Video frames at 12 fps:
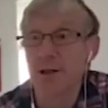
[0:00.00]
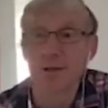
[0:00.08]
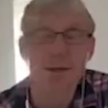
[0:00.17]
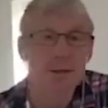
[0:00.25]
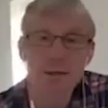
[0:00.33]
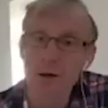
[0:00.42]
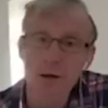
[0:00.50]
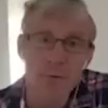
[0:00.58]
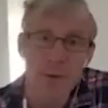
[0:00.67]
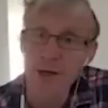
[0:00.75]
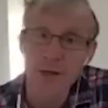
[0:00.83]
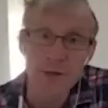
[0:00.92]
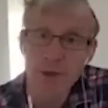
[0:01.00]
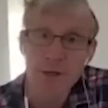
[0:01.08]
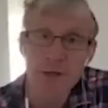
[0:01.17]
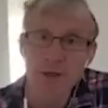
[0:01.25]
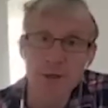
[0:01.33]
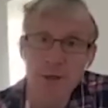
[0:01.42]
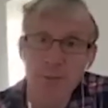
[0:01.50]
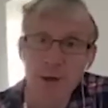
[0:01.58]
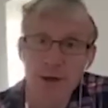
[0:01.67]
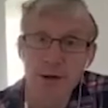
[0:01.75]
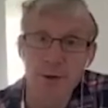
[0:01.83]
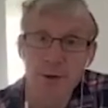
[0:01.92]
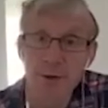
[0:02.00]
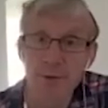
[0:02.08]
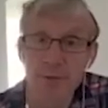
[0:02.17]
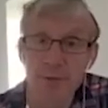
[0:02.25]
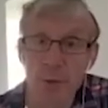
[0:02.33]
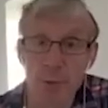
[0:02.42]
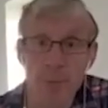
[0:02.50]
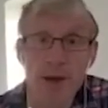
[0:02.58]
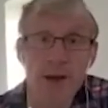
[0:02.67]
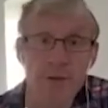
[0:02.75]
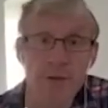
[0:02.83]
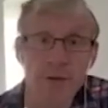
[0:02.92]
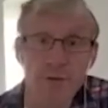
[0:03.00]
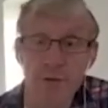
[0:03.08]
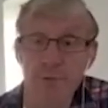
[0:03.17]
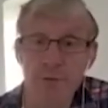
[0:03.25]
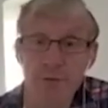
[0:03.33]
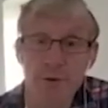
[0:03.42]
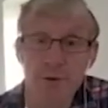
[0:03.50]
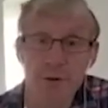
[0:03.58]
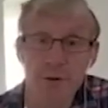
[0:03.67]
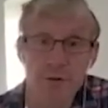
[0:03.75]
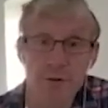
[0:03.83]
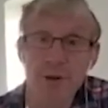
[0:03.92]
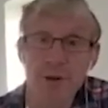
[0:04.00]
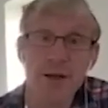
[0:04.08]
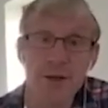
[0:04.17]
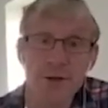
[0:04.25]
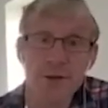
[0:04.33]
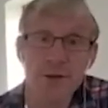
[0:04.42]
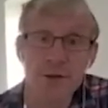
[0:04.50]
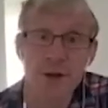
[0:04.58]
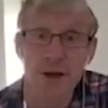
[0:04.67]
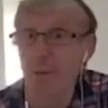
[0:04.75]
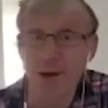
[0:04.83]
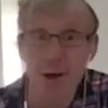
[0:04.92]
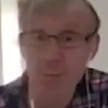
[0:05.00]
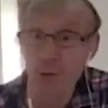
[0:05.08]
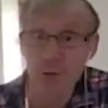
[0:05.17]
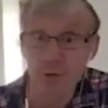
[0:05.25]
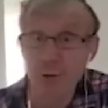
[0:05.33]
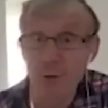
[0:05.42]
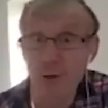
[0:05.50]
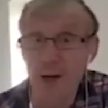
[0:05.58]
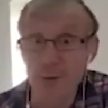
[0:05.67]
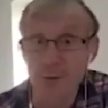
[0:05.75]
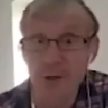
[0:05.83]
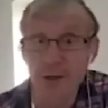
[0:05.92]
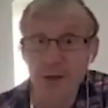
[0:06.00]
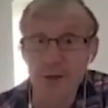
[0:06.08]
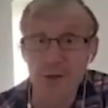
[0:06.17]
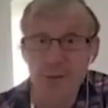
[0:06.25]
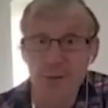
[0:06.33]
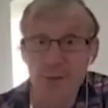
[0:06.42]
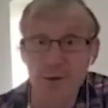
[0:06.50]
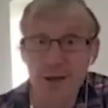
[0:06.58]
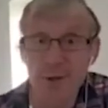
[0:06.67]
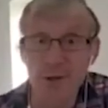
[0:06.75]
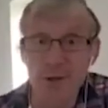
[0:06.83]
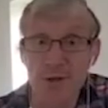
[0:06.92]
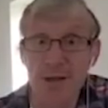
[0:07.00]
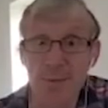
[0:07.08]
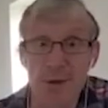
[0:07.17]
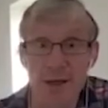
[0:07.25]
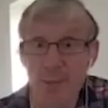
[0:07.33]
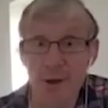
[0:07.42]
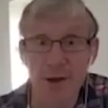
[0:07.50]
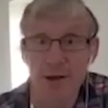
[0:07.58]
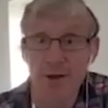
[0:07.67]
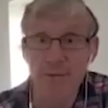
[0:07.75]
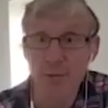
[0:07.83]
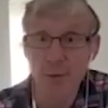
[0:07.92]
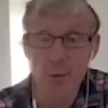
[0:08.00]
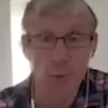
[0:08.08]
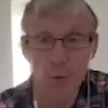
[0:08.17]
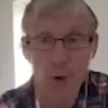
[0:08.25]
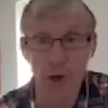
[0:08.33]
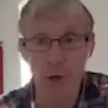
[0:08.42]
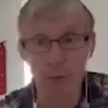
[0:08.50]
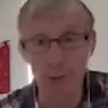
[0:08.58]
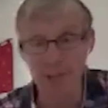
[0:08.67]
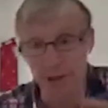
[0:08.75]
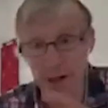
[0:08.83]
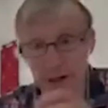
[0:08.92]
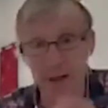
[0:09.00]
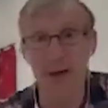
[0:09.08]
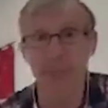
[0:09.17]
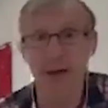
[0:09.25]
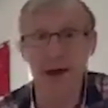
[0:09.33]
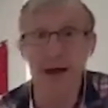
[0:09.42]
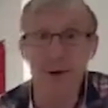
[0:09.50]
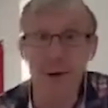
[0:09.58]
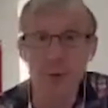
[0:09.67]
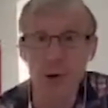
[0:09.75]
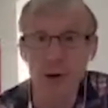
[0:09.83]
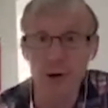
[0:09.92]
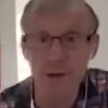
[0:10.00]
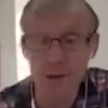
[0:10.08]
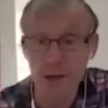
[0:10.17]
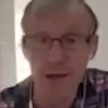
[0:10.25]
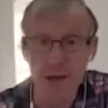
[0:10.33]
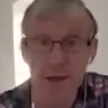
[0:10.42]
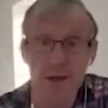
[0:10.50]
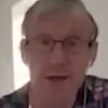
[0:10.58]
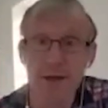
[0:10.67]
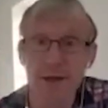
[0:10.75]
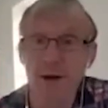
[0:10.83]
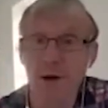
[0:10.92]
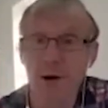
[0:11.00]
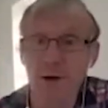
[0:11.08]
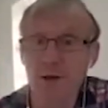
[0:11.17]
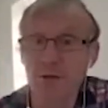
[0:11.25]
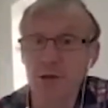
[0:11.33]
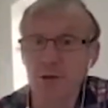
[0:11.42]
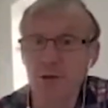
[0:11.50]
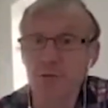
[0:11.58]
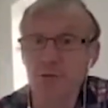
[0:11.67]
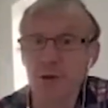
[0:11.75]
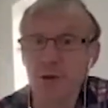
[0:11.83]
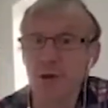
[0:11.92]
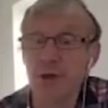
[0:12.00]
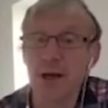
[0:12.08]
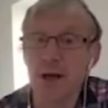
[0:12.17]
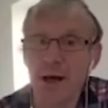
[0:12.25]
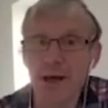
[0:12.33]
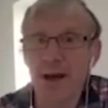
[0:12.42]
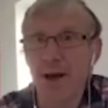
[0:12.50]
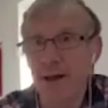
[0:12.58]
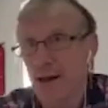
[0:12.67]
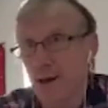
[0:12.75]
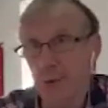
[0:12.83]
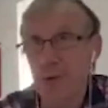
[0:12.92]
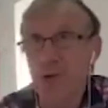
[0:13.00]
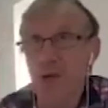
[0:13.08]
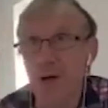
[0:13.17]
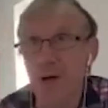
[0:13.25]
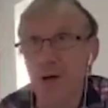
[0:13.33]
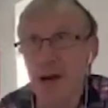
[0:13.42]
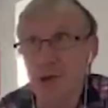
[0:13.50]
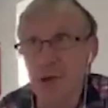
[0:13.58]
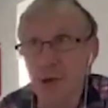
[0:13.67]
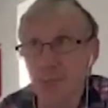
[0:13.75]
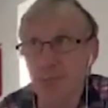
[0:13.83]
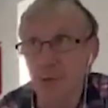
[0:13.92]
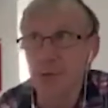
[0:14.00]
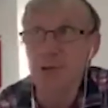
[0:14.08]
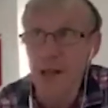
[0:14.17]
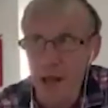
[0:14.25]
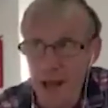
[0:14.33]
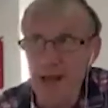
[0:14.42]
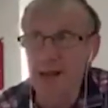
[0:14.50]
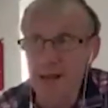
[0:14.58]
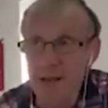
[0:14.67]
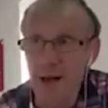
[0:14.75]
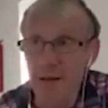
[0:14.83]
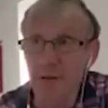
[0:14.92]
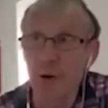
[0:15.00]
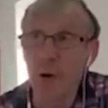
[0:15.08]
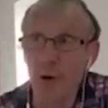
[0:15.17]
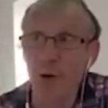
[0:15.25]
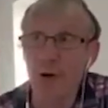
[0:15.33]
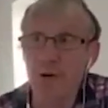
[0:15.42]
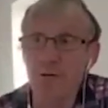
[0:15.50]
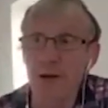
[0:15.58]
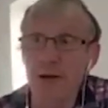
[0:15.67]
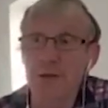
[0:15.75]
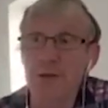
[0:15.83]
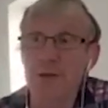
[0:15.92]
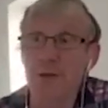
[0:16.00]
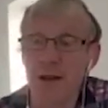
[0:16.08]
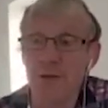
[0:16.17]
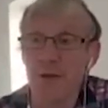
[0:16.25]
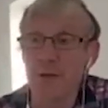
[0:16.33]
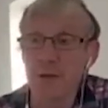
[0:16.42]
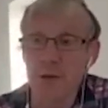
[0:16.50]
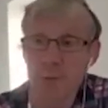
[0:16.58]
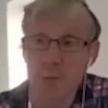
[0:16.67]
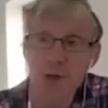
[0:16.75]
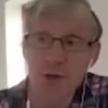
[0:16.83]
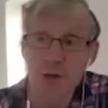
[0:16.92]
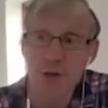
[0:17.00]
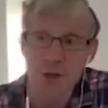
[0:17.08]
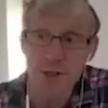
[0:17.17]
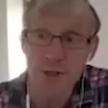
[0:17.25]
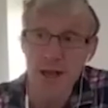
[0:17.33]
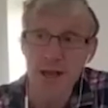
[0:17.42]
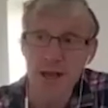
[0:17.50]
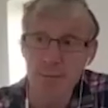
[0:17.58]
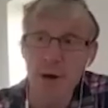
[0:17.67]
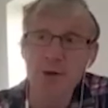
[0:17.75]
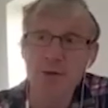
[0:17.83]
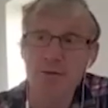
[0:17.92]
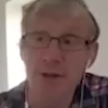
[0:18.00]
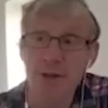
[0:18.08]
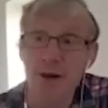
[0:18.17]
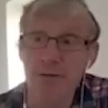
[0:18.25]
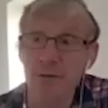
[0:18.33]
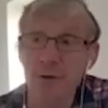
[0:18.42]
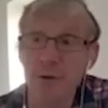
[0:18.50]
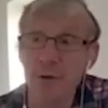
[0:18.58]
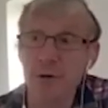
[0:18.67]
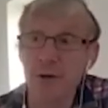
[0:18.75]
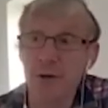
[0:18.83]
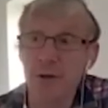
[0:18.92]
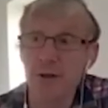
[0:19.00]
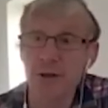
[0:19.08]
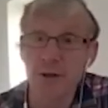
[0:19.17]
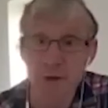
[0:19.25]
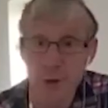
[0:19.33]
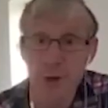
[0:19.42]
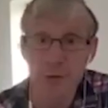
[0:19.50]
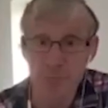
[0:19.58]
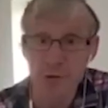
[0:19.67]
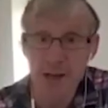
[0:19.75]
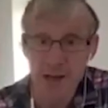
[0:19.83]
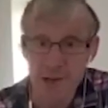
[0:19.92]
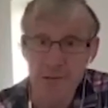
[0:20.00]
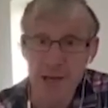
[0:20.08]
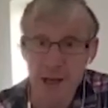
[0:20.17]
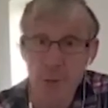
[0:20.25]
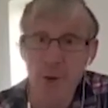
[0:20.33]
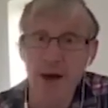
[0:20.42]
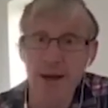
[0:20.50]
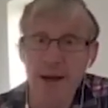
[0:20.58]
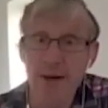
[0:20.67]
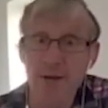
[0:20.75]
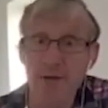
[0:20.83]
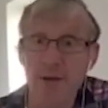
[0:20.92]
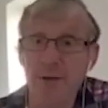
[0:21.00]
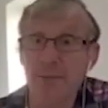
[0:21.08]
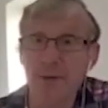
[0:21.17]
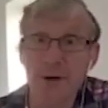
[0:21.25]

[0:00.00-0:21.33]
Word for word: So many species depend on or benefit from the feeders. I mean, I put food out as well, so I'm guilty as anybody, but all the woodland birds, again, coming out of the woodland, taking artificial food. And that also has, or is likely to have, knock-on effects in that the species that take most of that food are doing really, really well out of it.